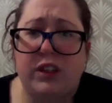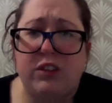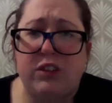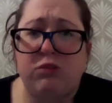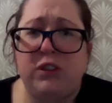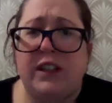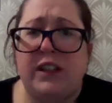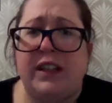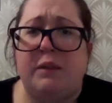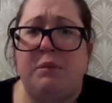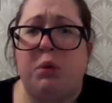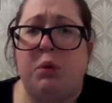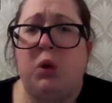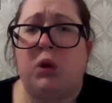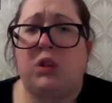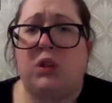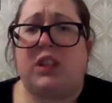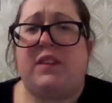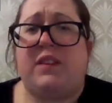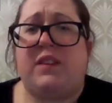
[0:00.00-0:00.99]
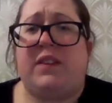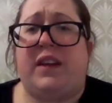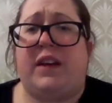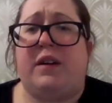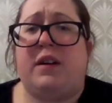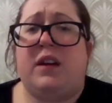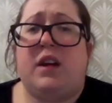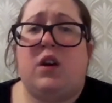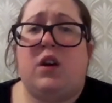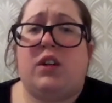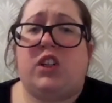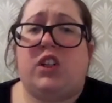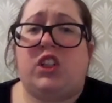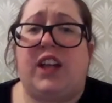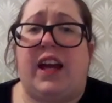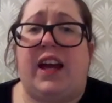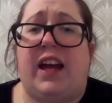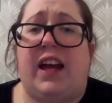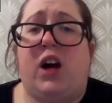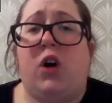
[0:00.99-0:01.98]
it's really important that
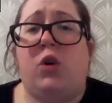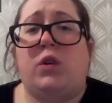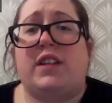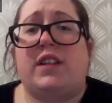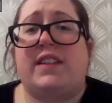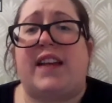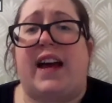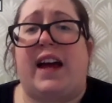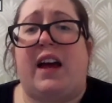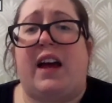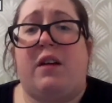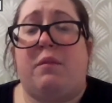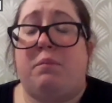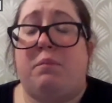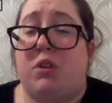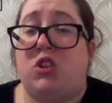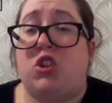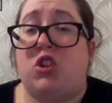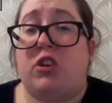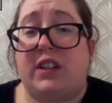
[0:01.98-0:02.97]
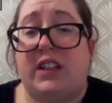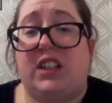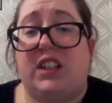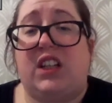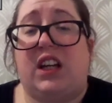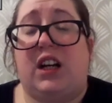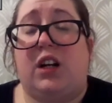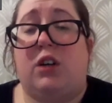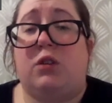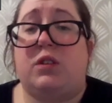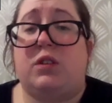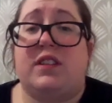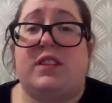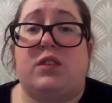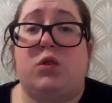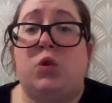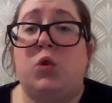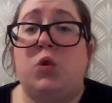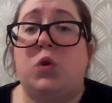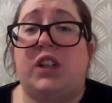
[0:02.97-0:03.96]
shareholders, majority shareholders,
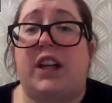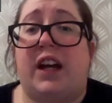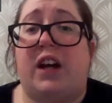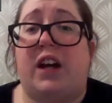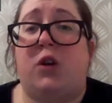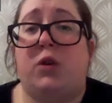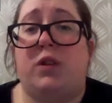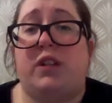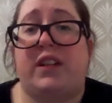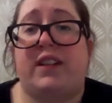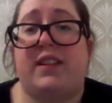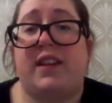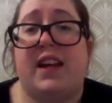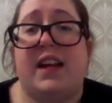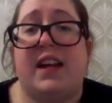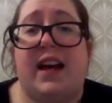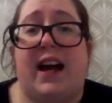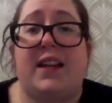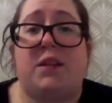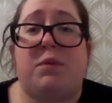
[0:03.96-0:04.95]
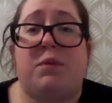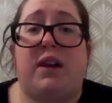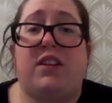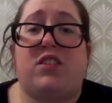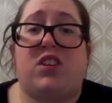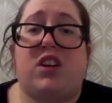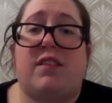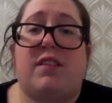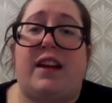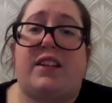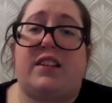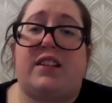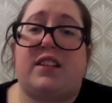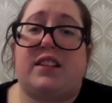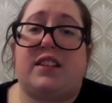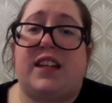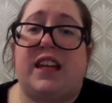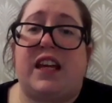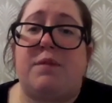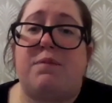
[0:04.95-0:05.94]
and all shareholders, as well as
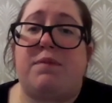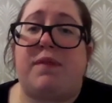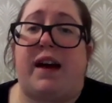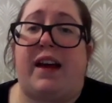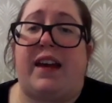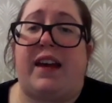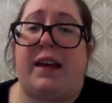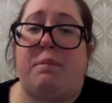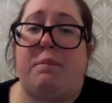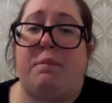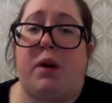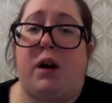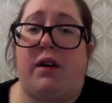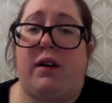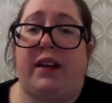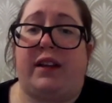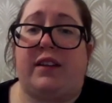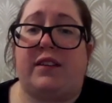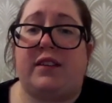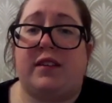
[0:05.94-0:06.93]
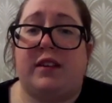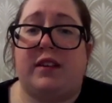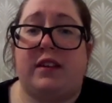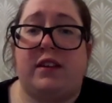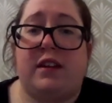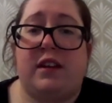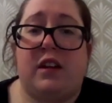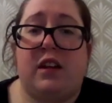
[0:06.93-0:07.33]
directors, keep that in mind.